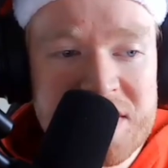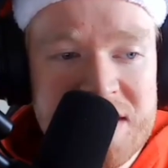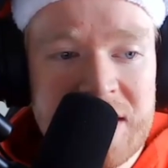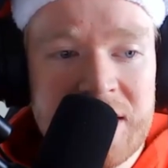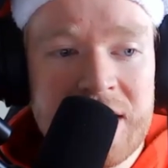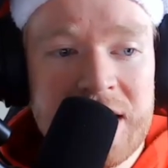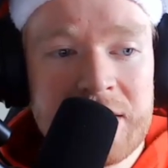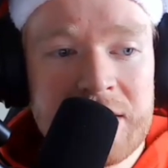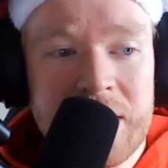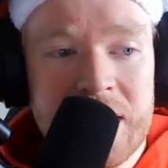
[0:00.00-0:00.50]

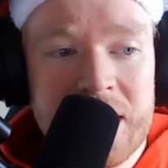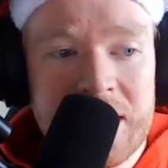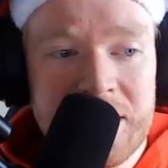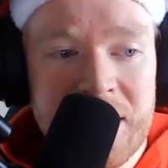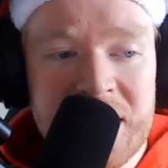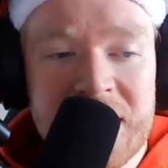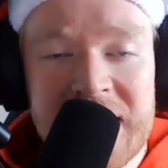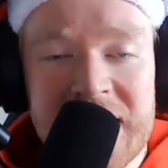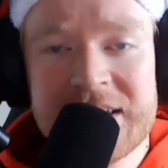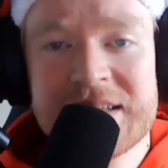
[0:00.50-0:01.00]
area,
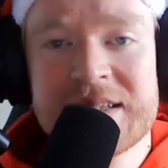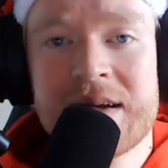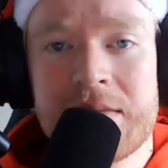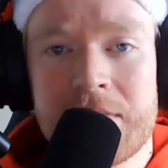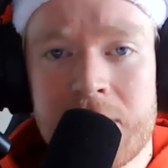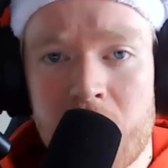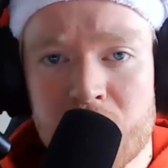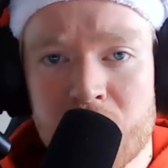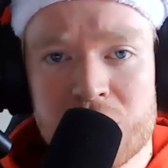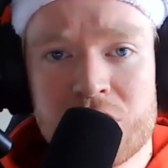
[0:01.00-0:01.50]
but there is an
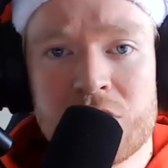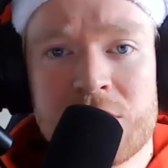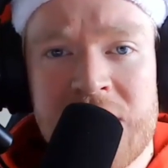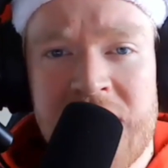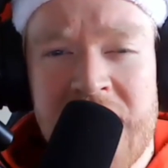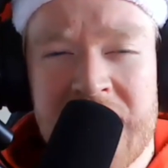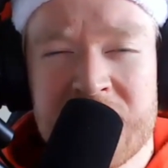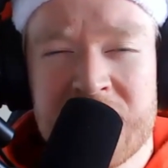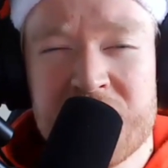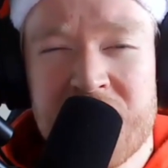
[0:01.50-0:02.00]
emotional
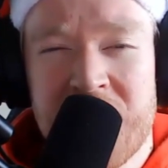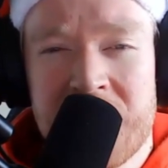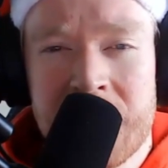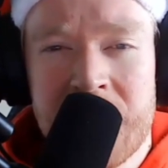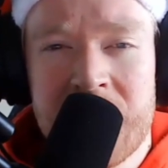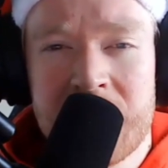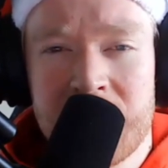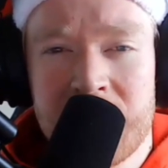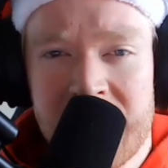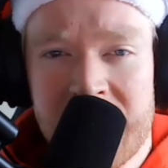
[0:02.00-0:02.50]
reaction in
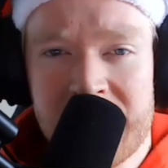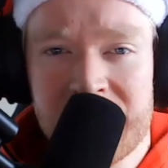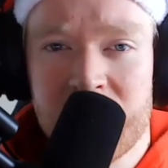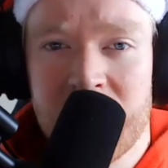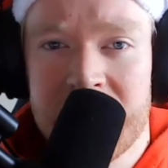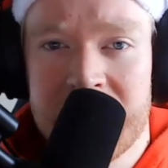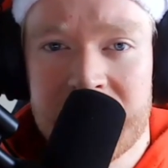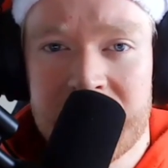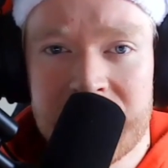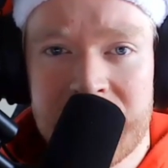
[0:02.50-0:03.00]
me whenever
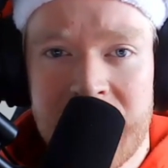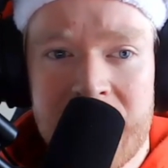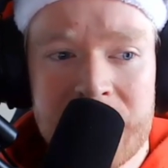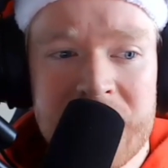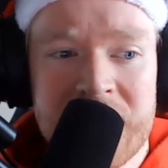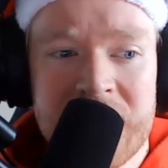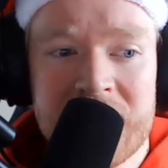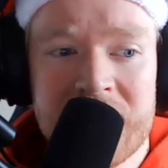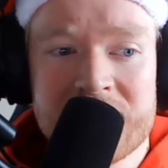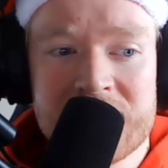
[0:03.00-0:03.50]
I hear that,
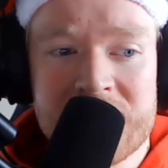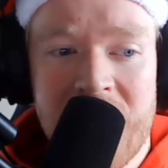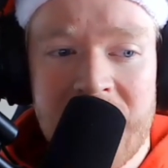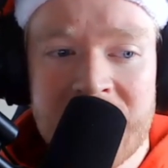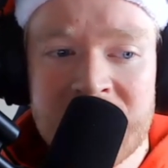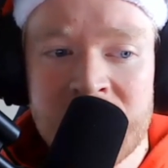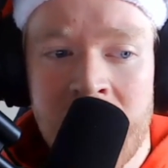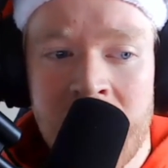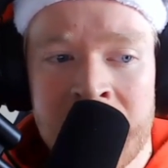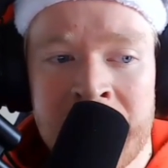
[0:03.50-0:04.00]
because
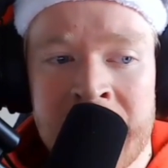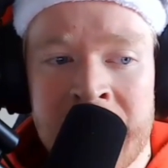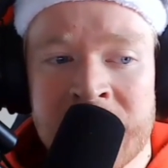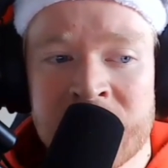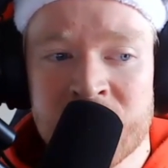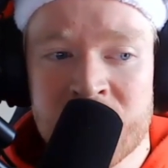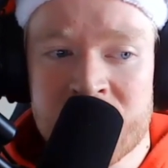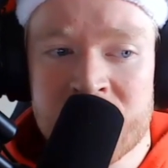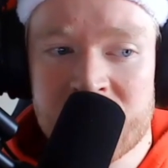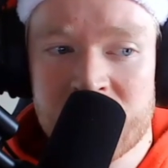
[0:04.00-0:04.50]
I
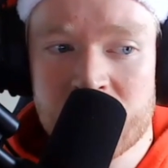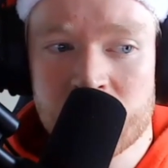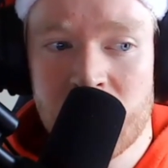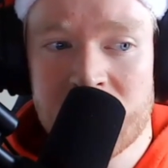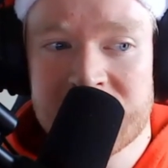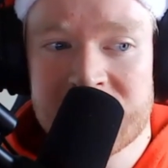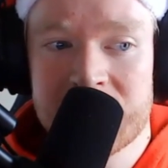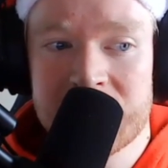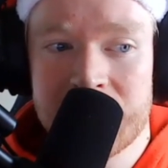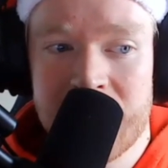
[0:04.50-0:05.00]
think Jesus
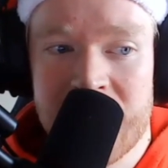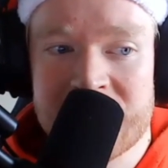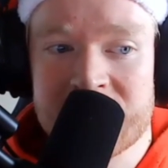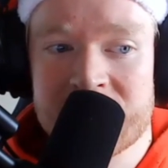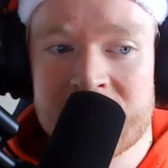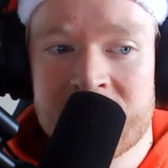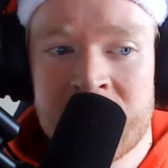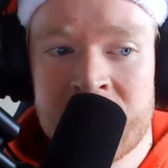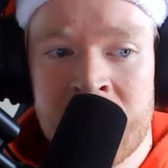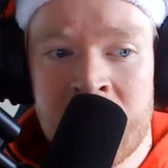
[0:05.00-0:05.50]
was the
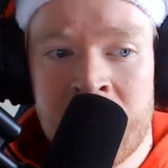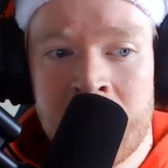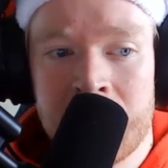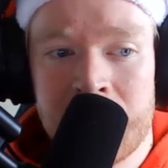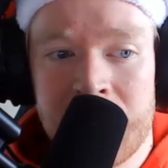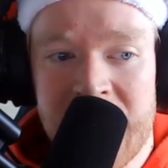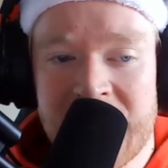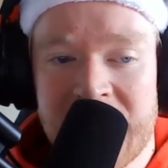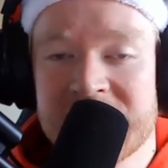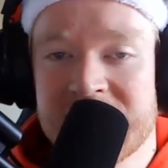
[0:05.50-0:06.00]
best
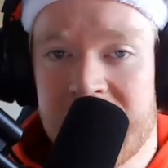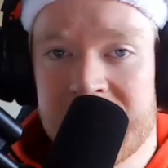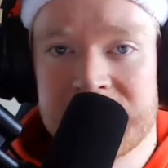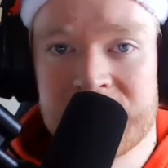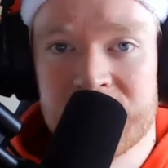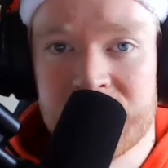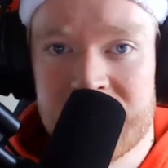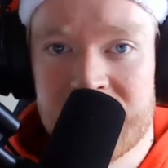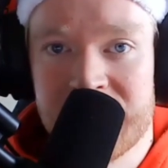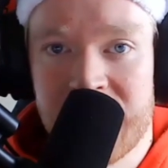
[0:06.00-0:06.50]
man to
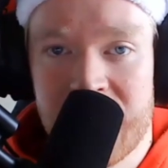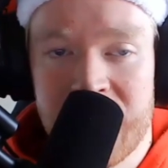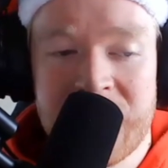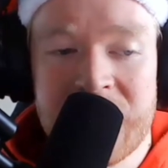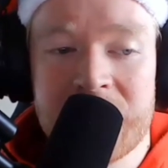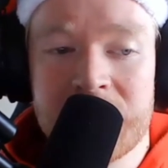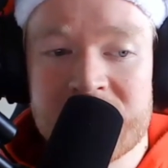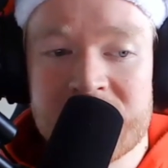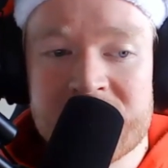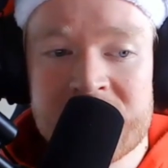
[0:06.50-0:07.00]
ever live. I
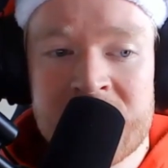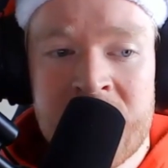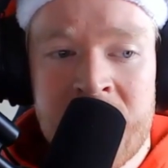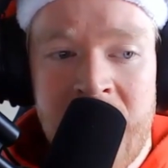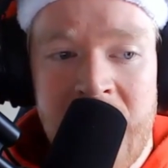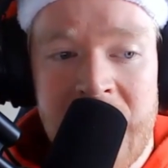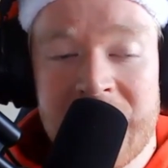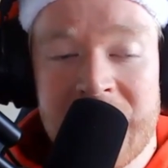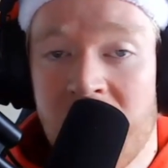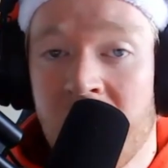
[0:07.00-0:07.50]
think he was,
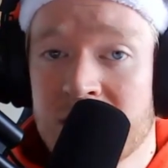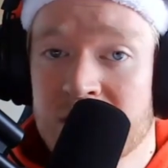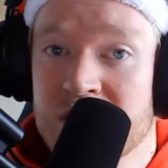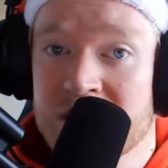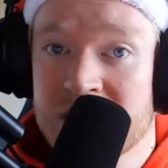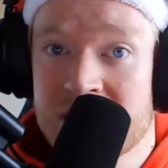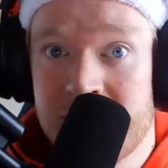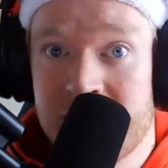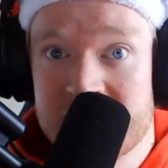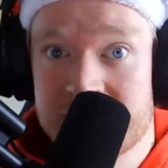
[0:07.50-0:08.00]
and not
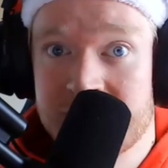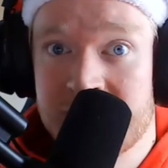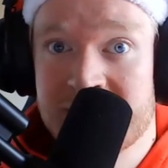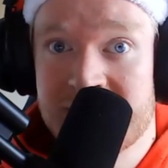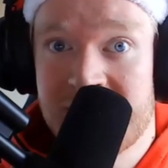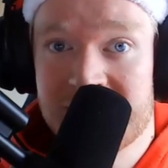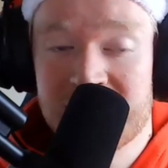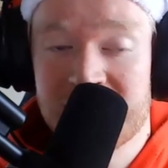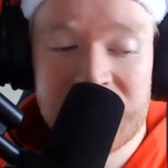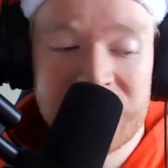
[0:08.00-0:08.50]
just the best
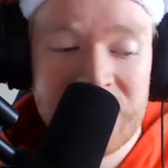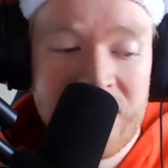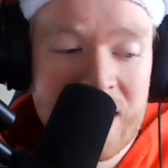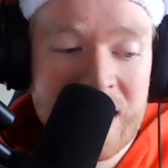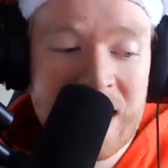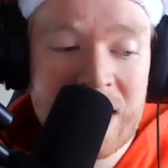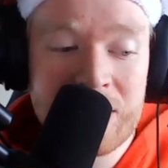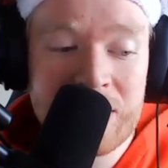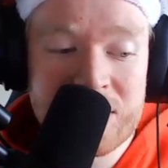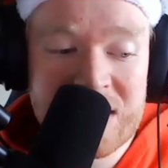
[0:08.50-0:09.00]
man to ever live, I
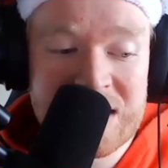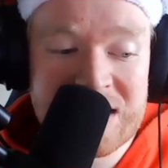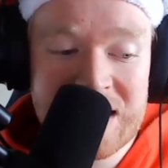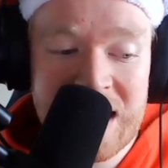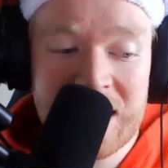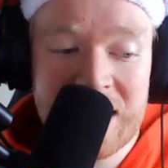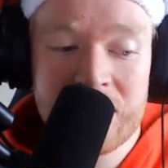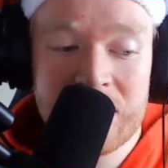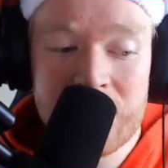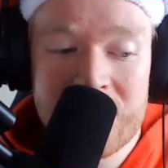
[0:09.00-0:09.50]
think he was
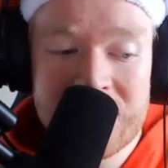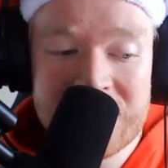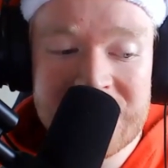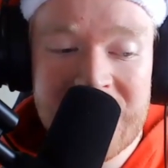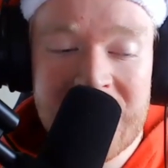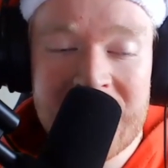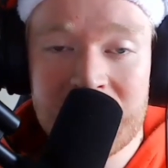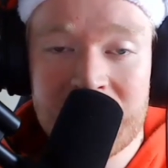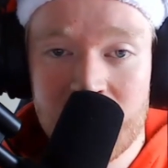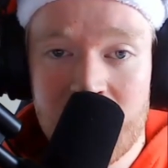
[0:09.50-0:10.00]
exactly who he
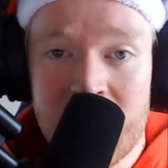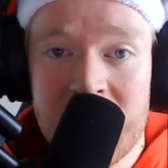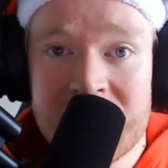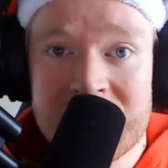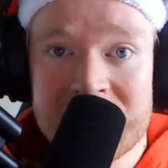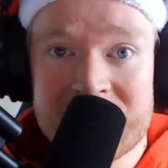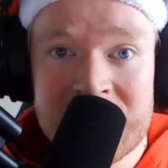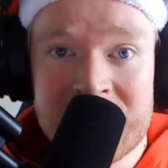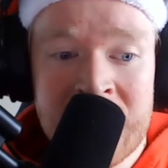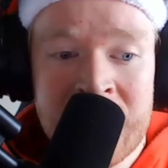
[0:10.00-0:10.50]
said he
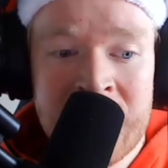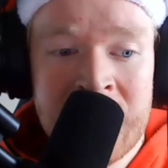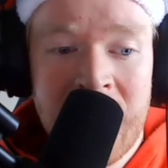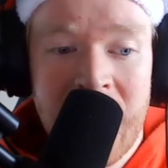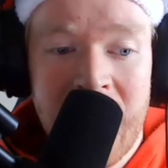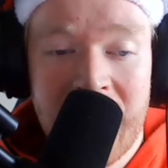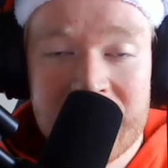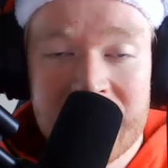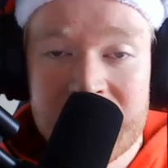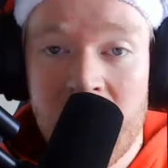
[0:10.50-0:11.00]
was,
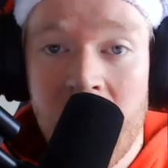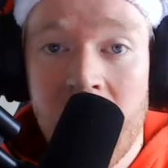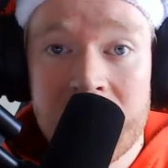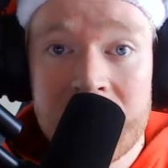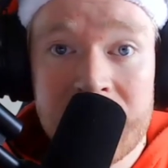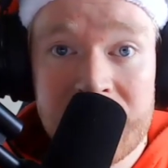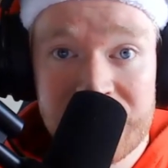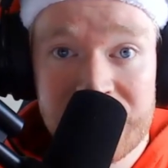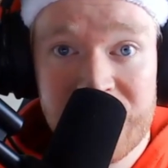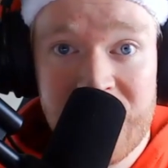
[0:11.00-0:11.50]

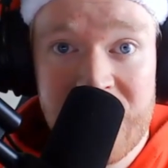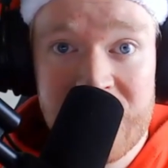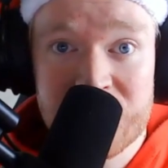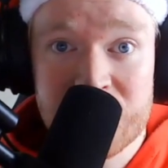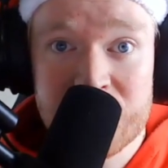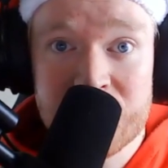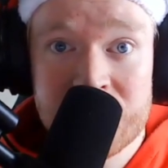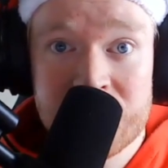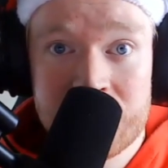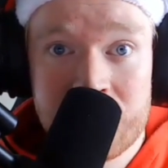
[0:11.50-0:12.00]
God in the
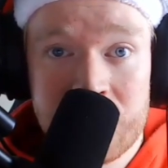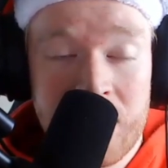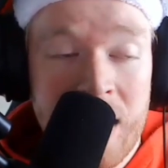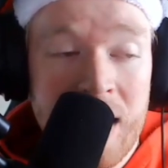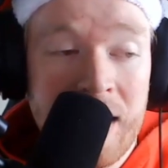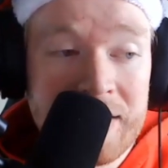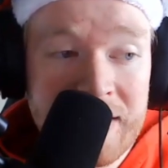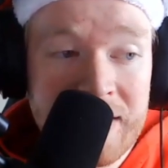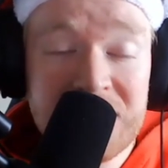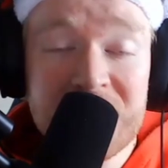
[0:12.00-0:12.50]
flesh,
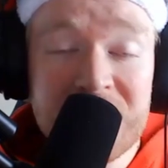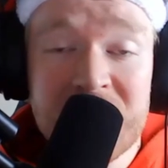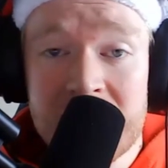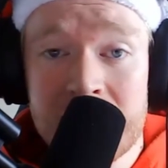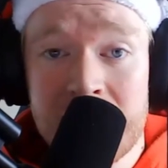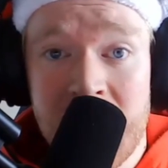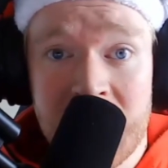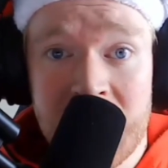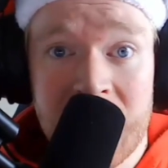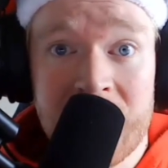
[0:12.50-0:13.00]
living
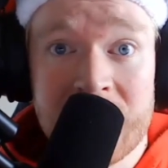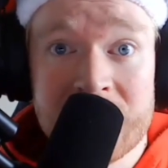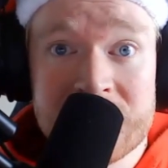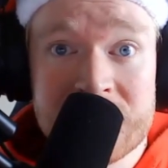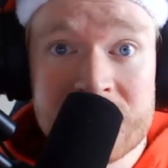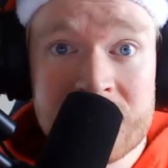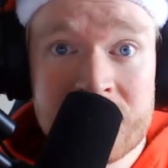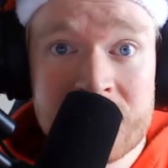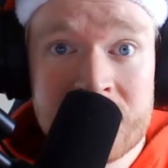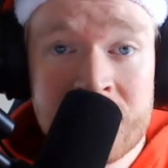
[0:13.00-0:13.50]
among us,